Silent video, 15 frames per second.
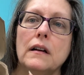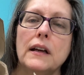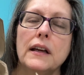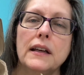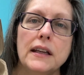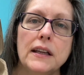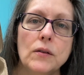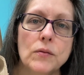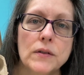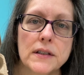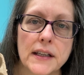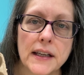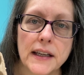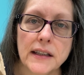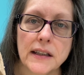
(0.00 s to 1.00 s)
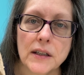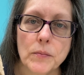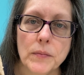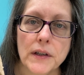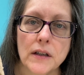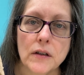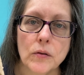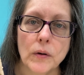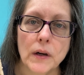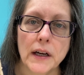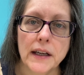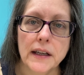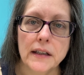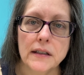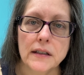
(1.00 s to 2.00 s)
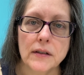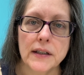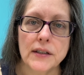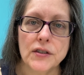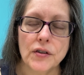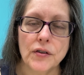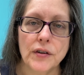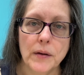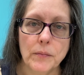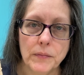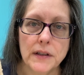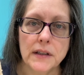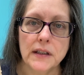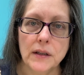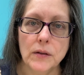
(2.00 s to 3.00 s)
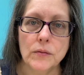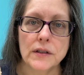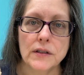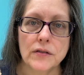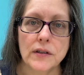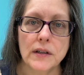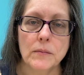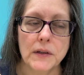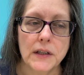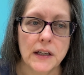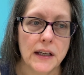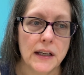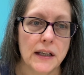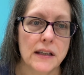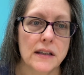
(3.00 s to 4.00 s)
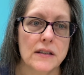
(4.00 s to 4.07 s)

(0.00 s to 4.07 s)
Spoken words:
And he was laying there being quiet until I showed up, and then he was screaming again.